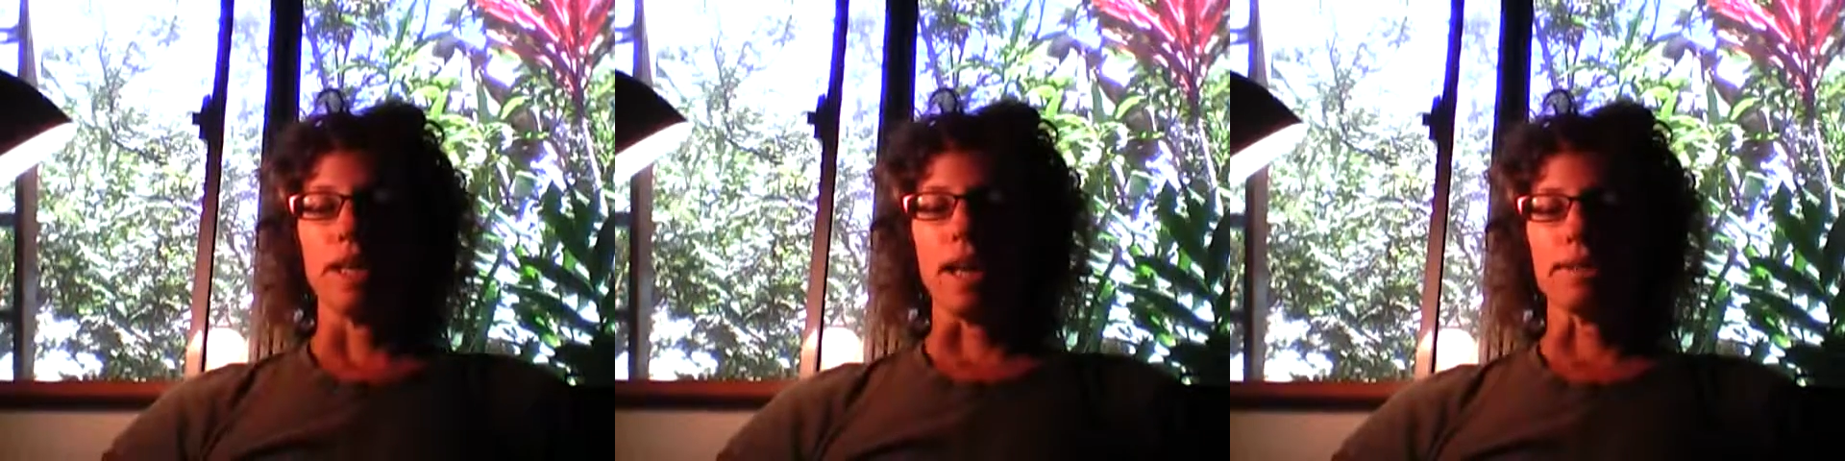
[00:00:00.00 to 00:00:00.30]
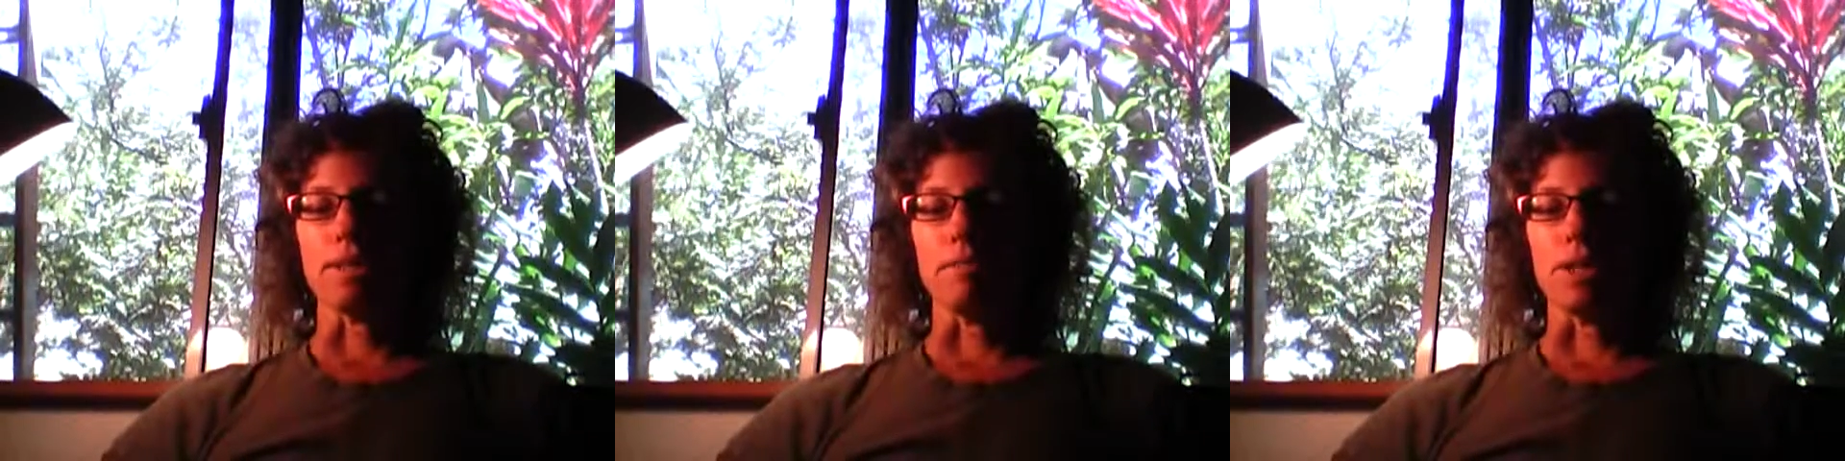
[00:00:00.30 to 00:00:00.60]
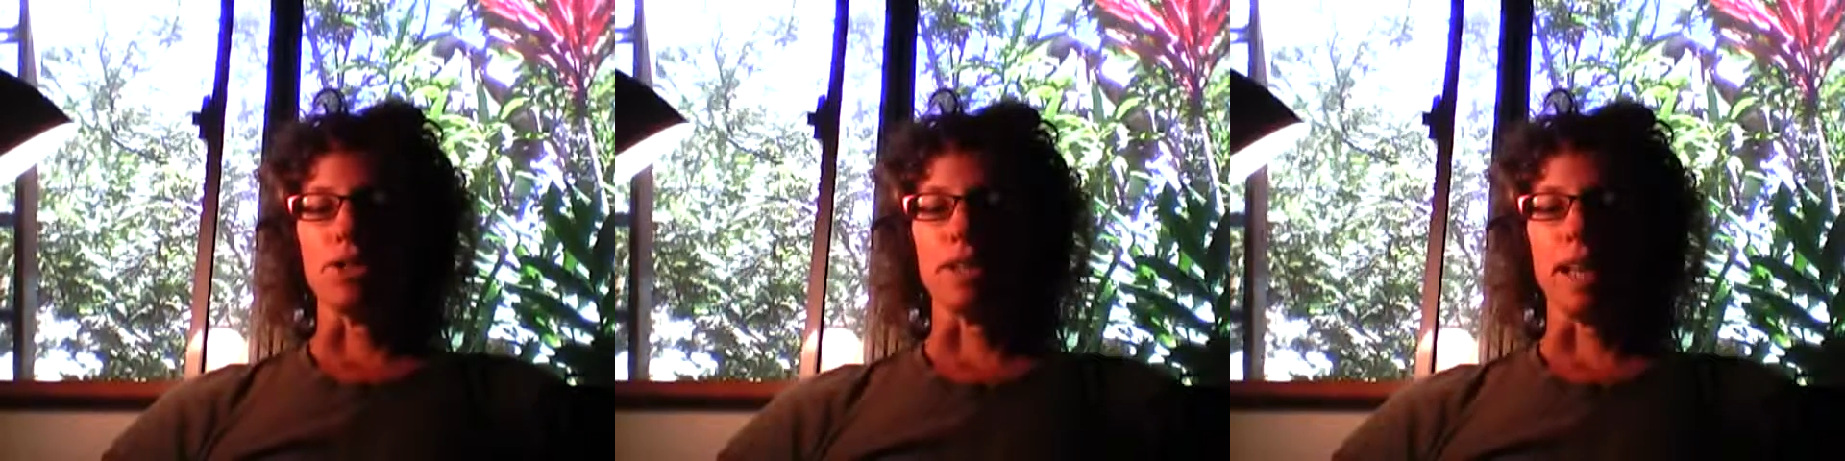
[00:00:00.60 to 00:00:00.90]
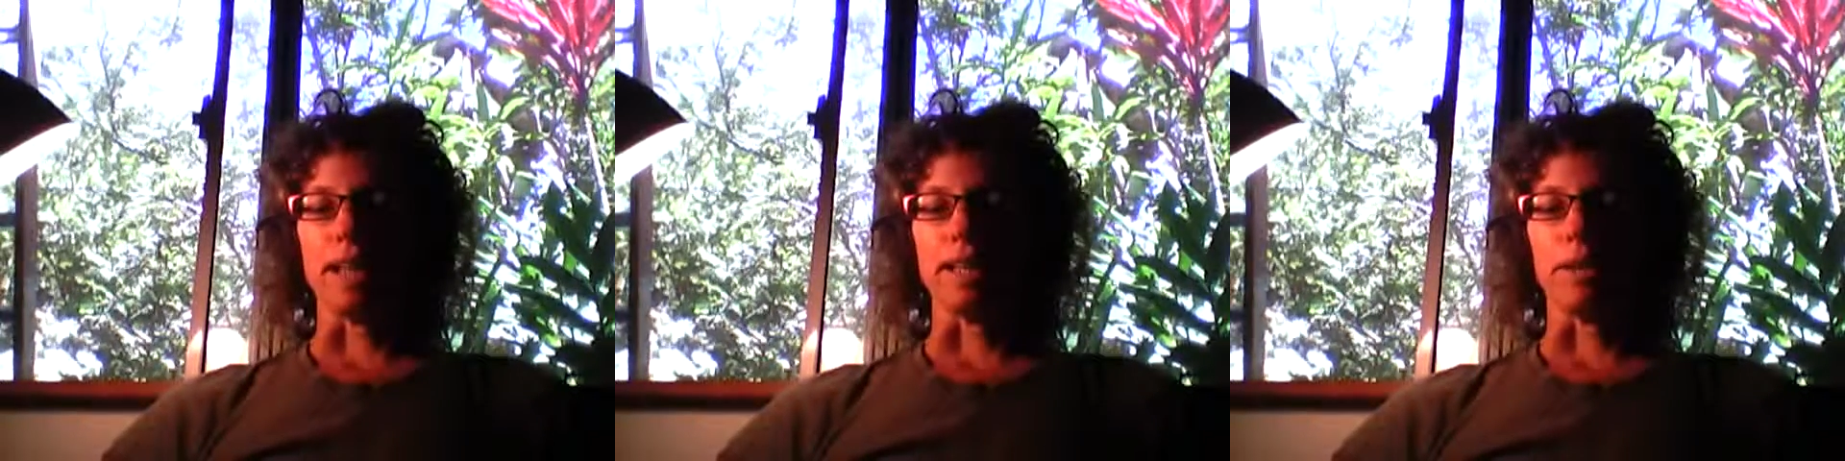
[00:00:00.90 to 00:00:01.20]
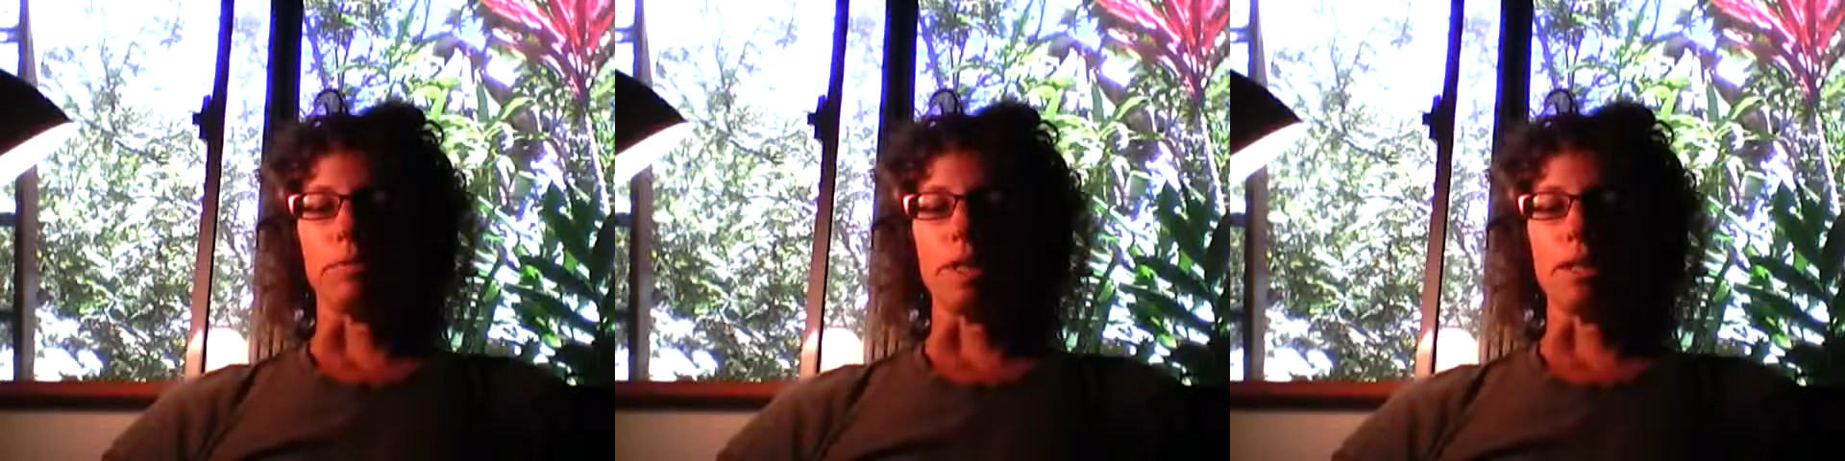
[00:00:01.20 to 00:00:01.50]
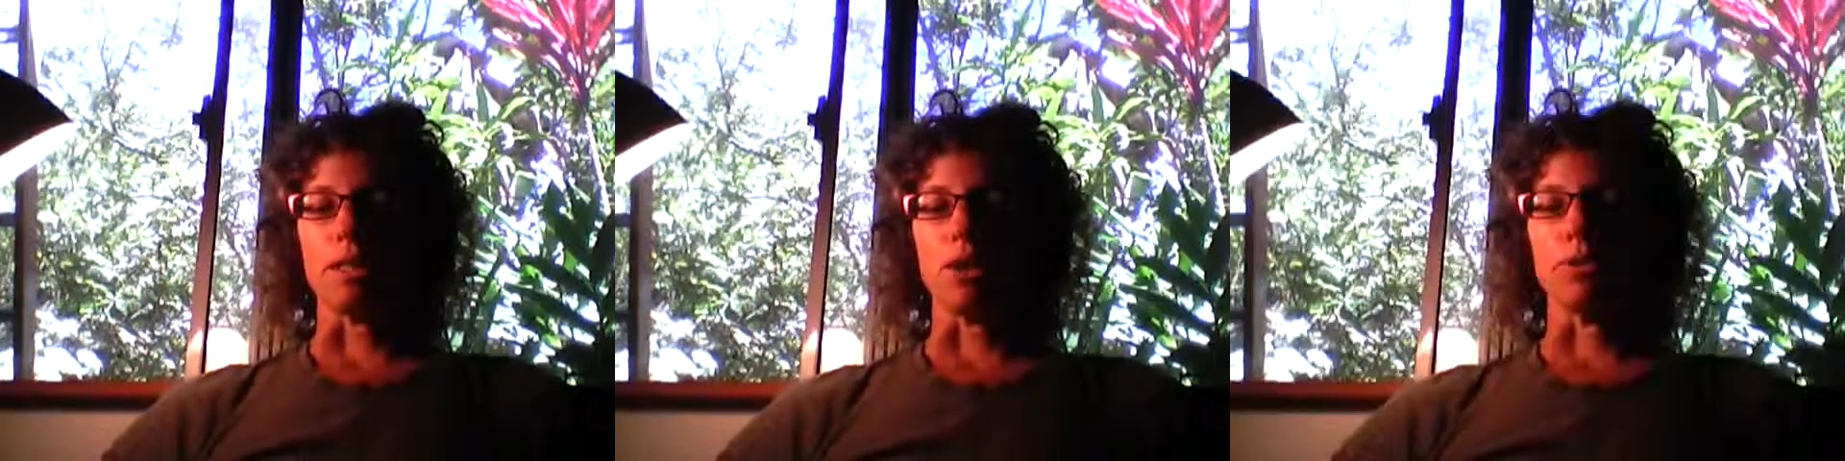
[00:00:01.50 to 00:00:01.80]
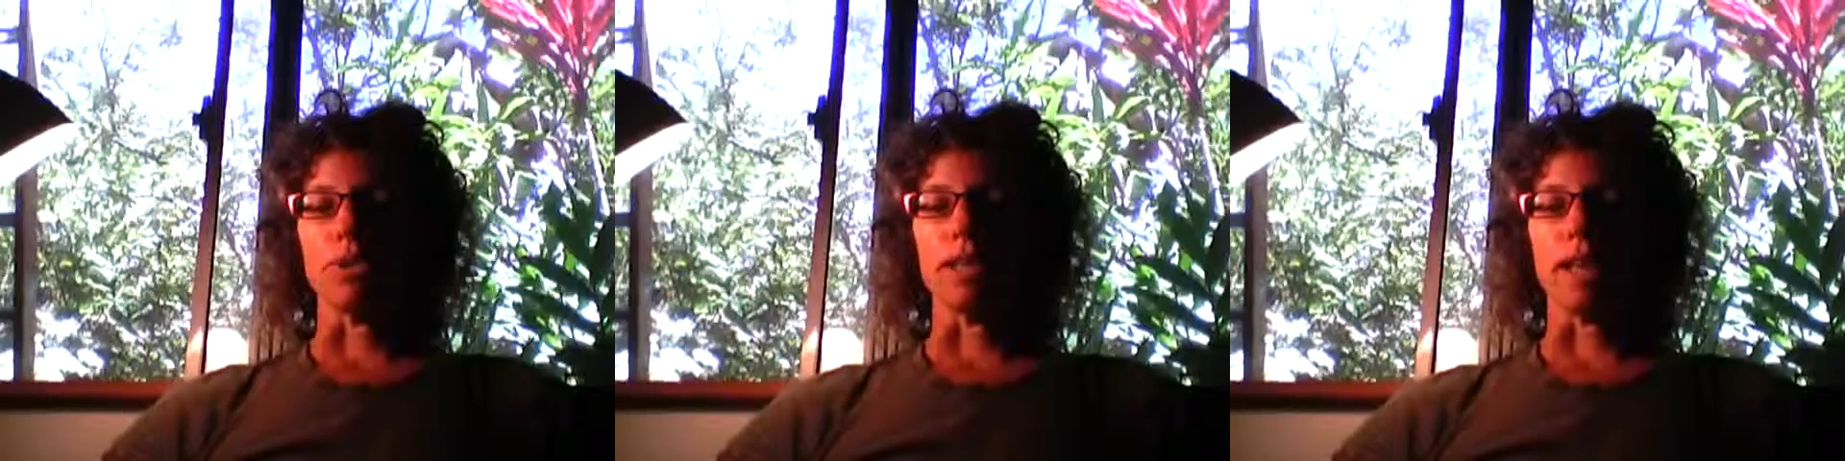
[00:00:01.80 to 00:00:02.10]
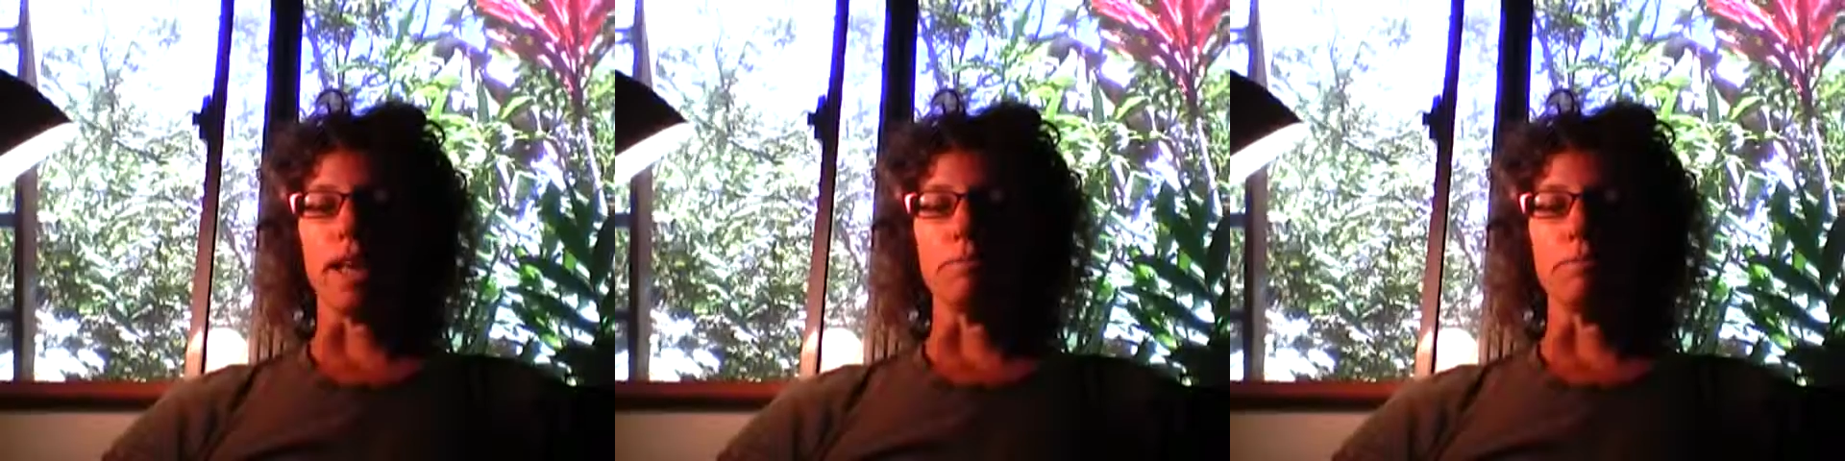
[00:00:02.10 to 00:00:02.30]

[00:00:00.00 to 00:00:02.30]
They also mentioned that it's noteworthy that